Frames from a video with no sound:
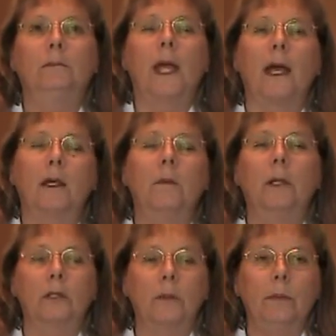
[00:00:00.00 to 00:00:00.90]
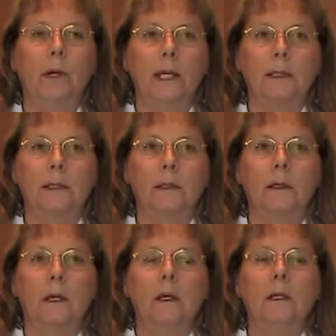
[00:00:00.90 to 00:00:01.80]
acupuncture points.
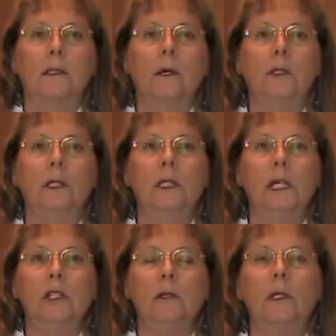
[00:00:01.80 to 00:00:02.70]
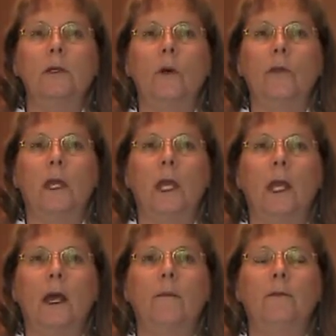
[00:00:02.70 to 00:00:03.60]
So to teach you this whole
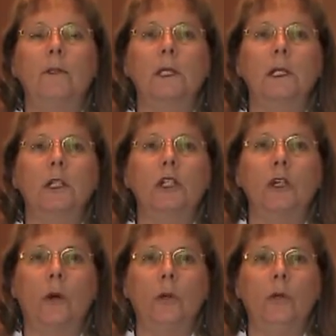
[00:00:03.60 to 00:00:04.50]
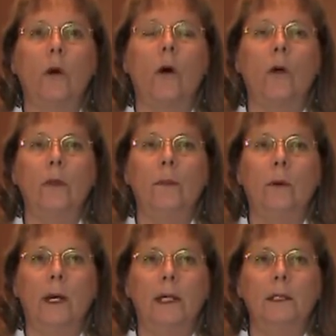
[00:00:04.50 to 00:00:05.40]
thing, I'm first going to show you all the
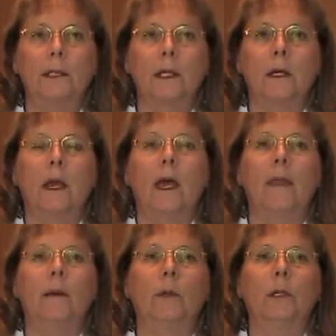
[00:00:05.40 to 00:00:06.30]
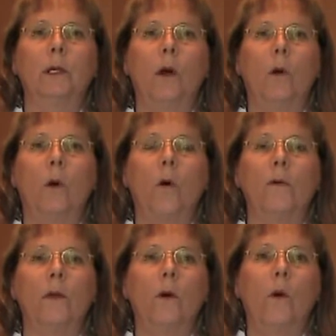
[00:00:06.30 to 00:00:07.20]
points, and then we're going to go
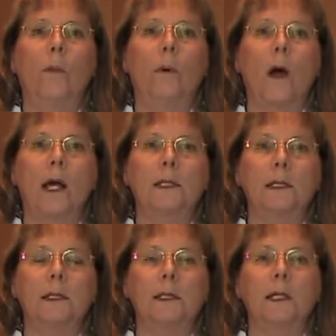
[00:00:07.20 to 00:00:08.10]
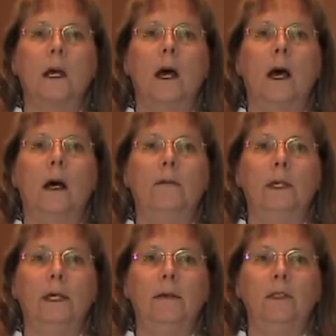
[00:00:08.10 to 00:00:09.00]
over the whole process of
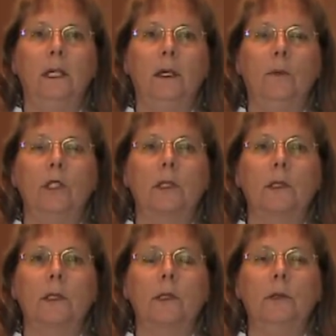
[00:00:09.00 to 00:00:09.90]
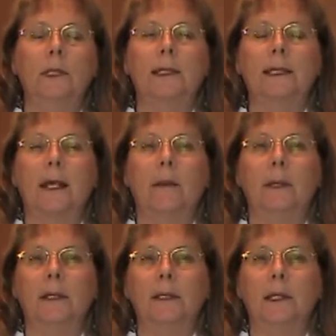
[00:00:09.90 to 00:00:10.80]
EFT, which includes a setup
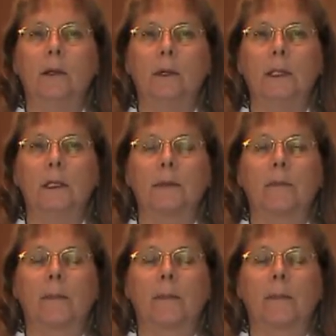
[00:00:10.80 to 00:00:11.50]
and a sequence.